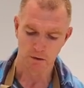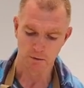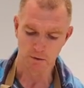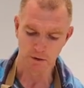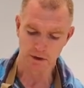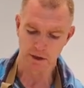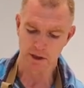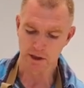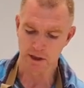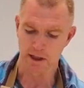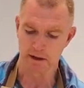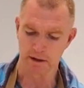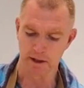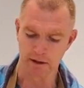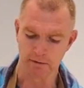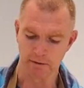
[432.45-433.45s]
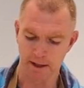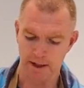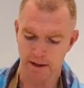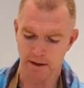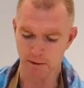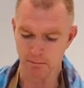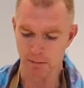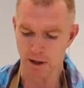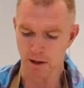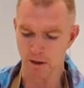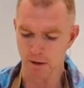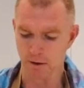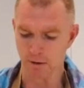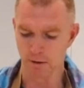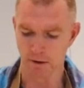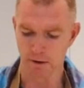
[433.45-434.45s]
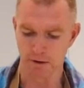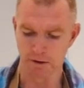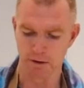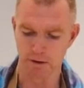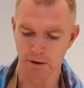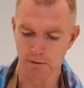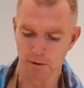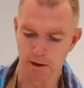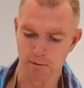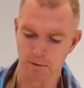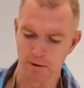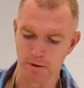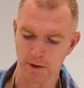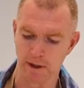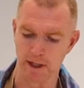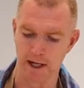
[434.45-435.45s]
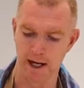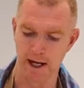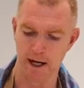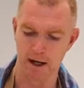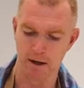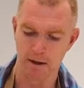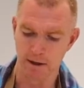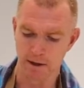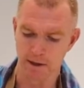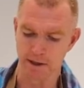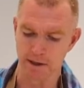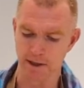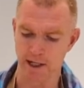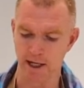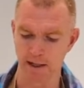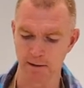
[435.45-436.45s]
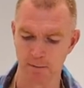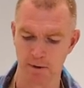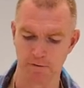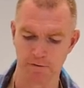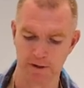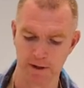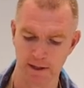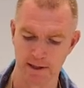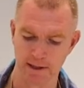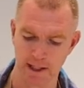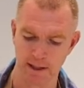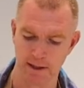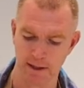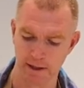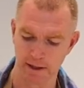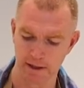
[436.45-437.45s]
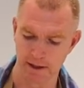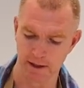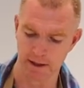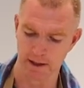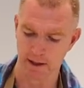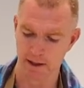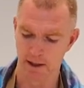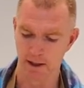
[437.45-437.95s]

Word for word: was just going around the bowl, doing what I'm doing now, just tucking my fingers underneath it,